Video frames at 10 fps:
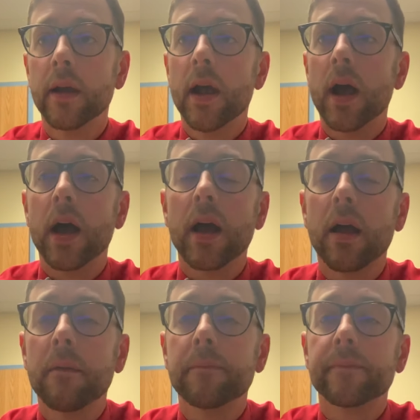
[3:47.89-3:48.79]

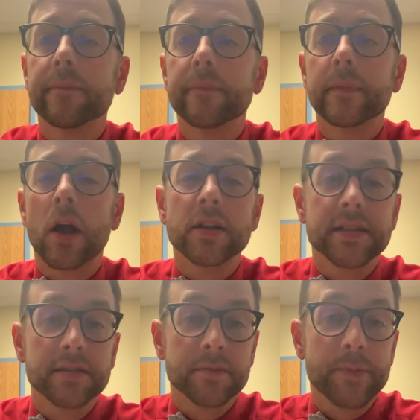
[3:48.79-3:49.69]

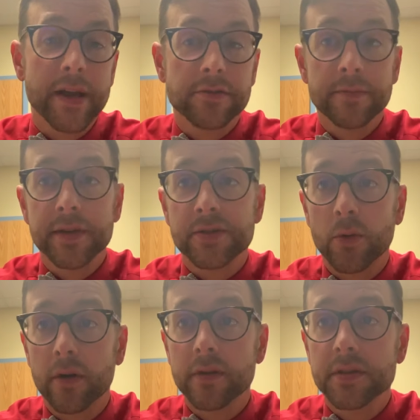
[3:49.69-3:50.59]
Autism spectrum
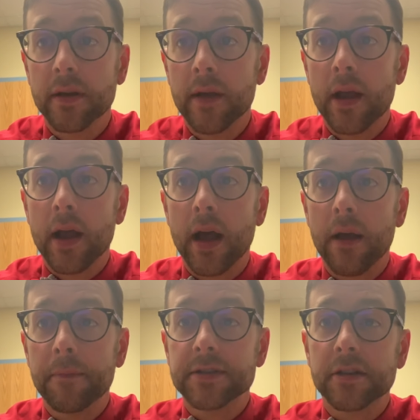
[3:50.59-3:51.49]
disorders.
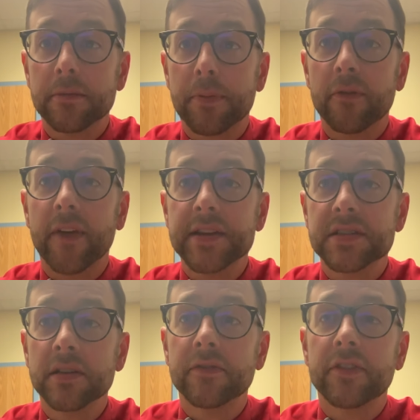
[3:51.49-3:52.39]
It's a
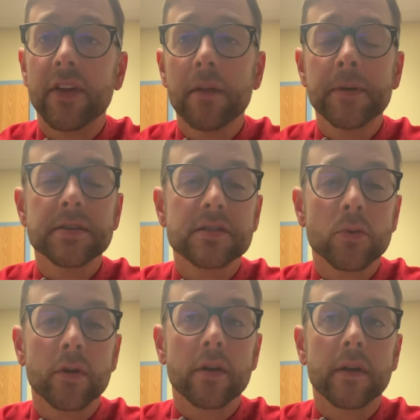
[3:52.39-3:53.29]
pervasive development
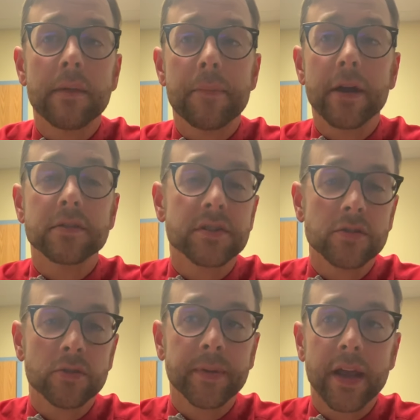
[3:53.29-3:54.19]
disorder, impaired
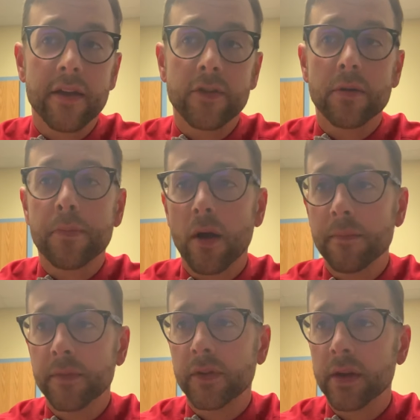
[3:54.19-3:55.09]
social behavior,
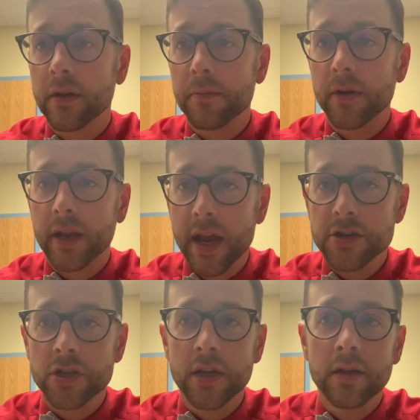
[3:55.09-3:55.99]
problems in
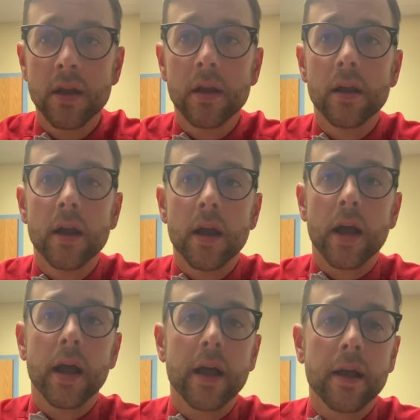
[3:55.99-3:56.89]
communication.
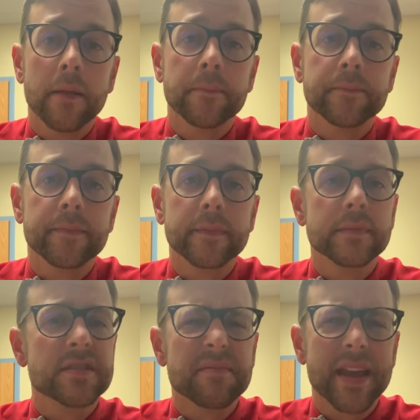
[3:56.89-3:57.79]

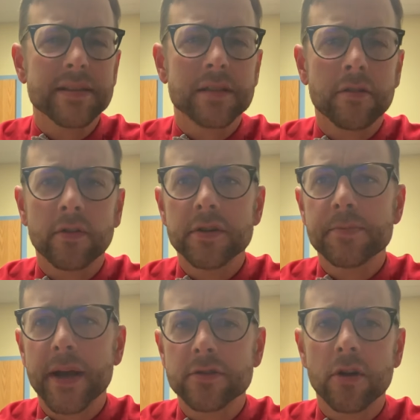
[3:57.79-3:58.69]
Some things that are on the
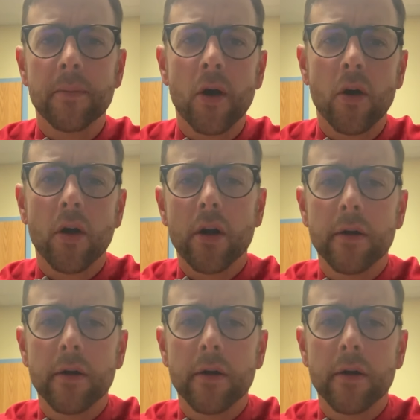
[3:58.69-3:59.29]
spectrum are...